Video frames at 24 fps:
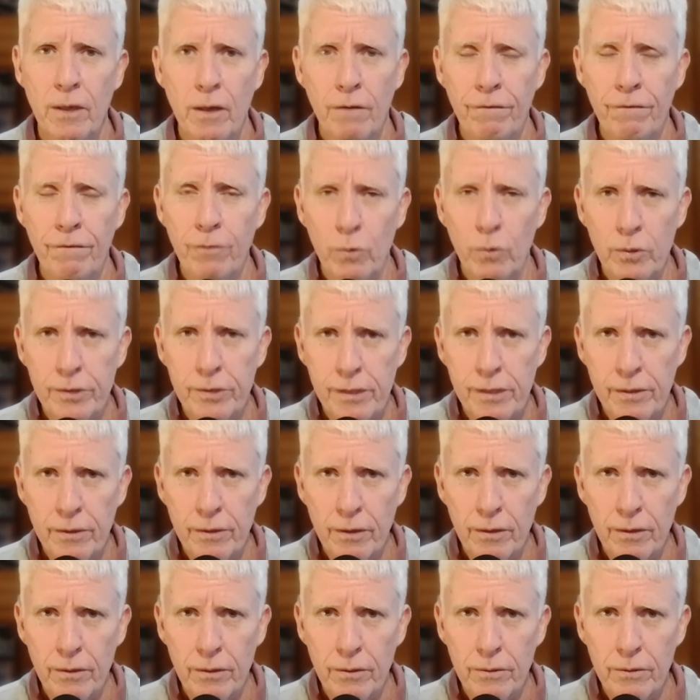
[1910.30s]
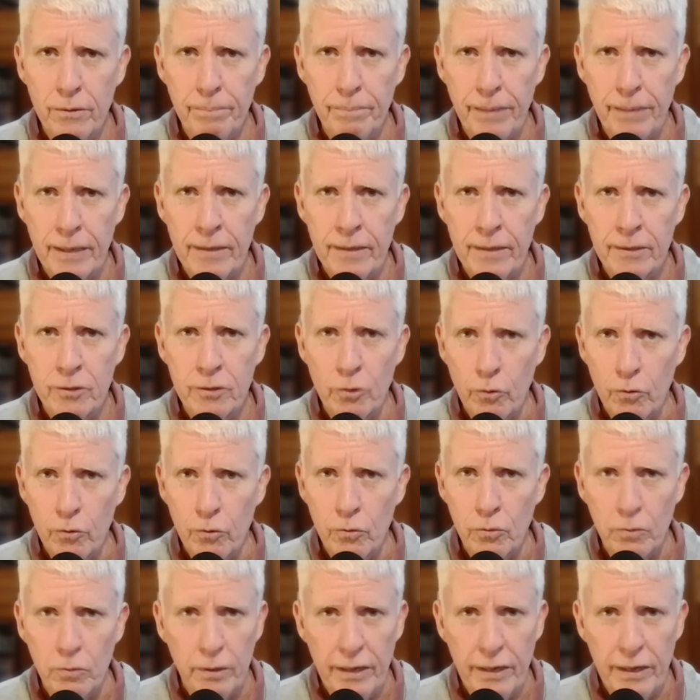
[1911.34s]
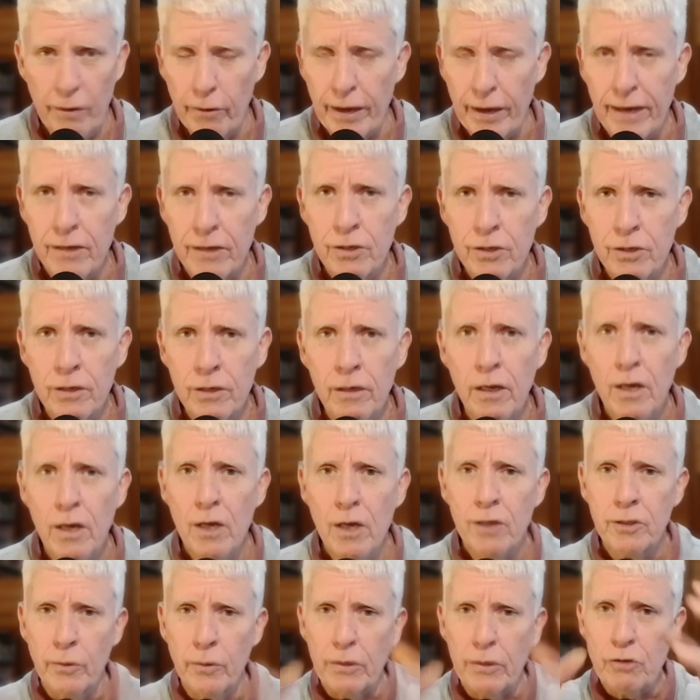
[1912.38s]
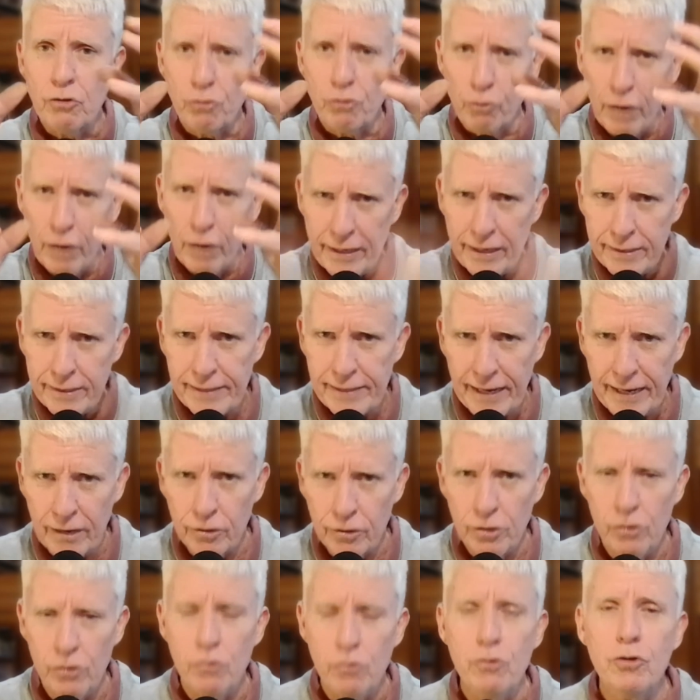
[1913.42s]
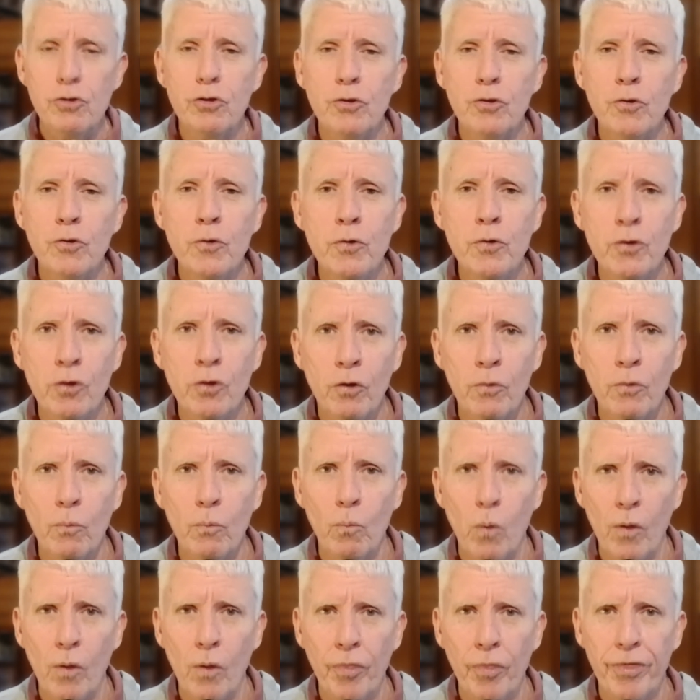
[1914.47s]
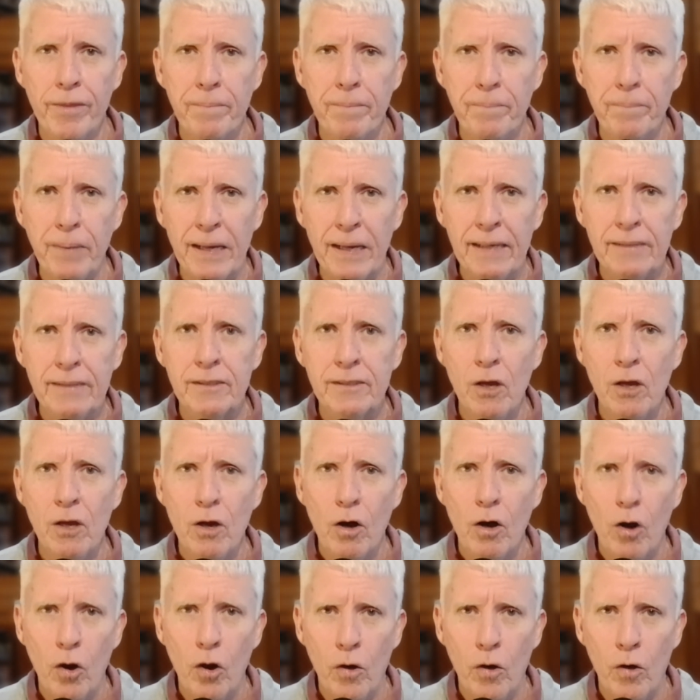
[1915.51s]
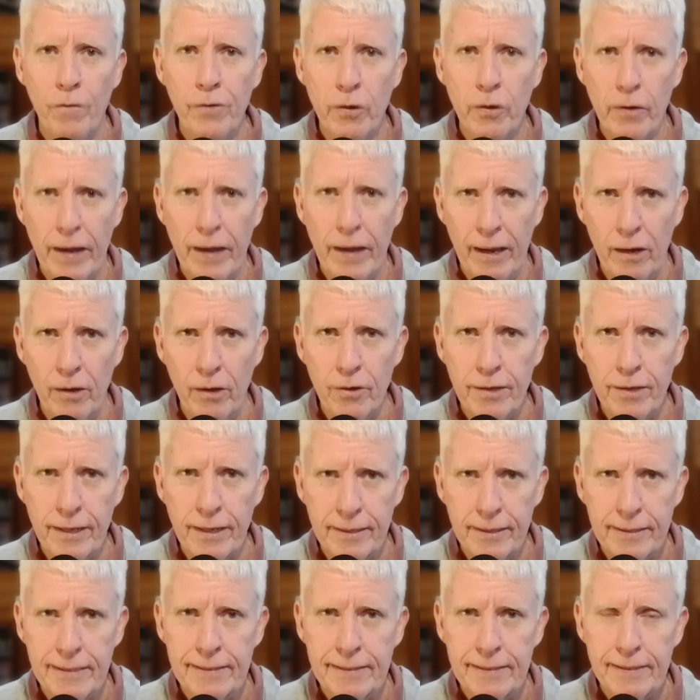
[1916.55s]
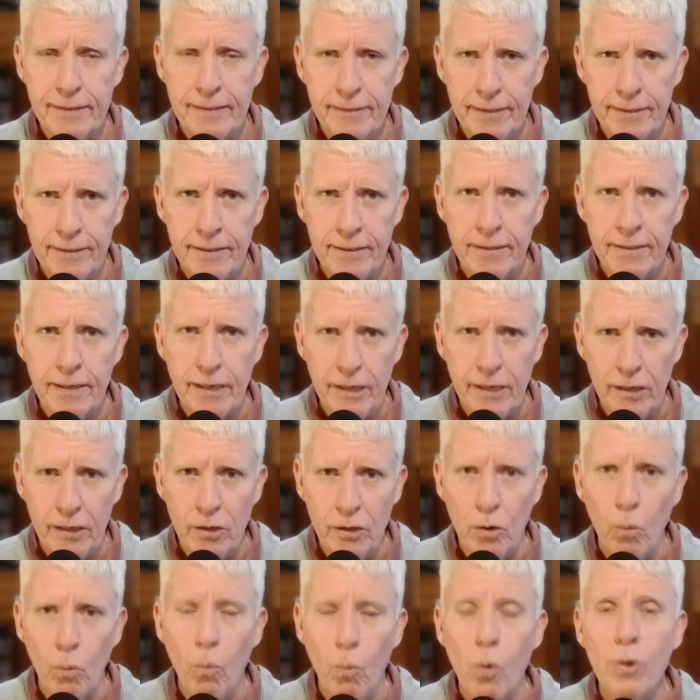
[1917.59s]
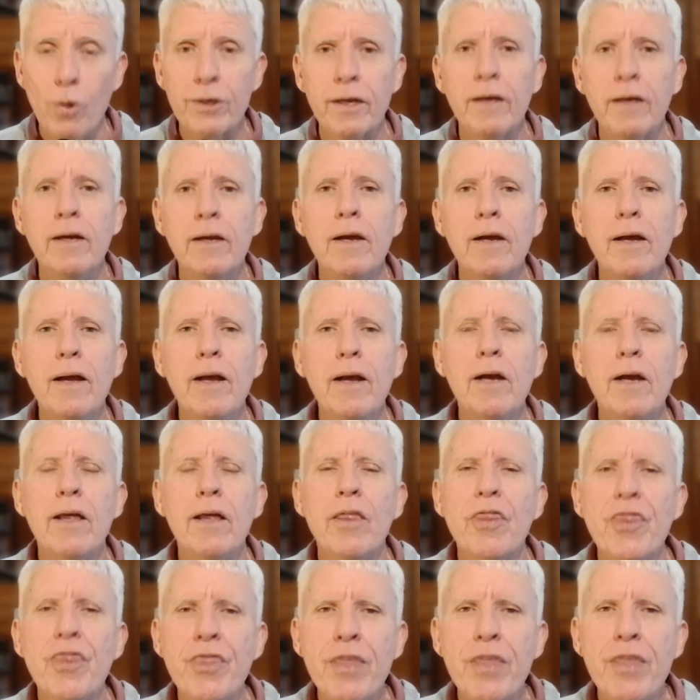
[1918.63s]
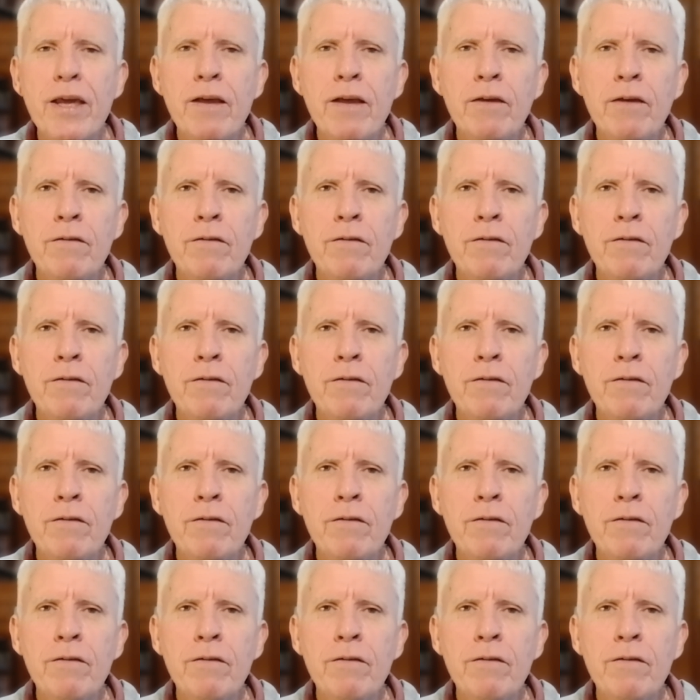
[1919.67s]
falls in those buckets or irrigation, so it drains out. You do not want the base of your aloe cuttings sitting in water. Think